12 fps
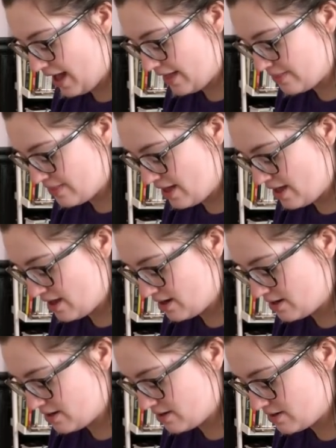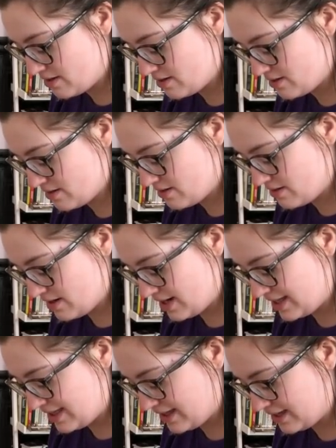And then
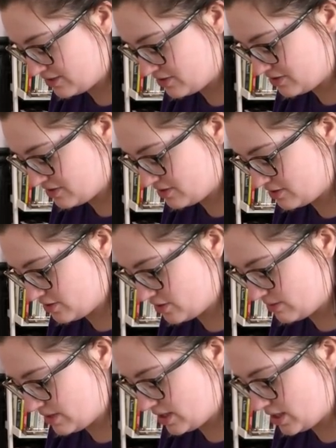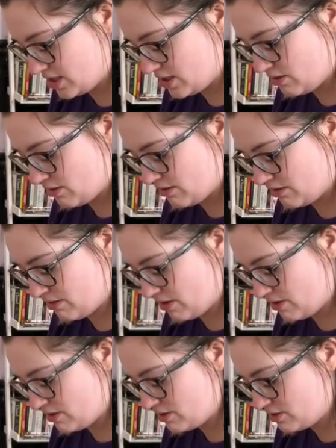I think just do it in a
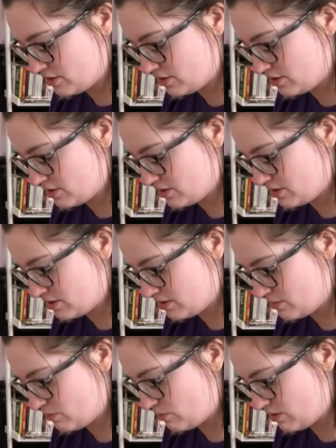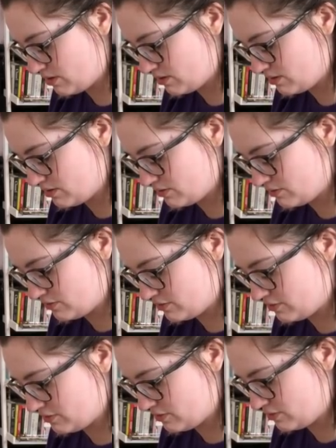third. 1,
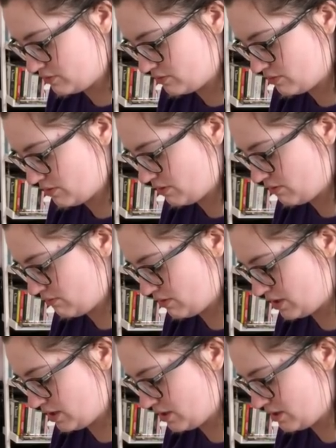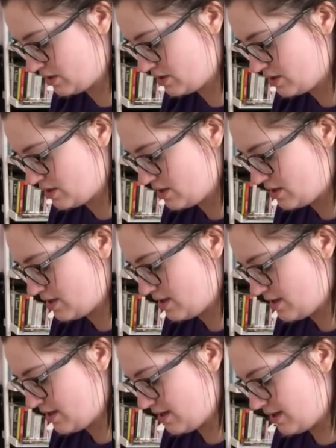2, 3.
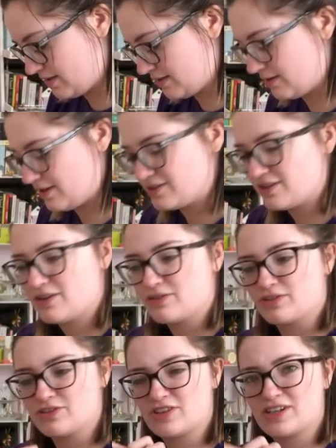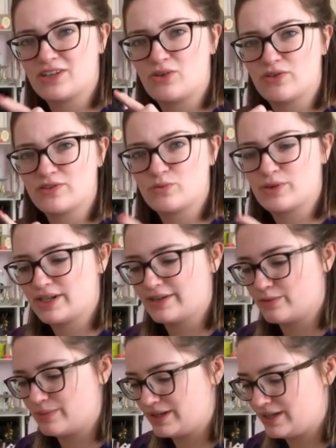And then I don't know, because then you got this weird
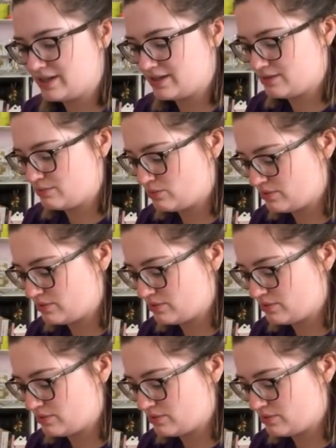little bit here.